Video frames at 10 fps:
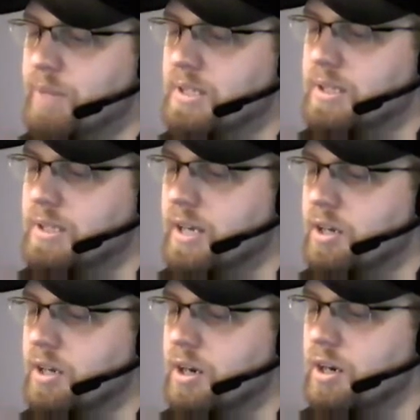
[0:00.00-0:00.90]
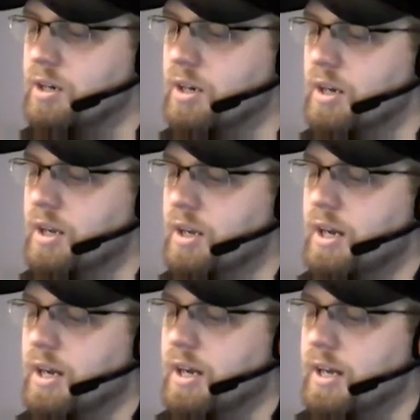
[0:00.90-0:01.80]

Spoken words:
the deck. Awesome.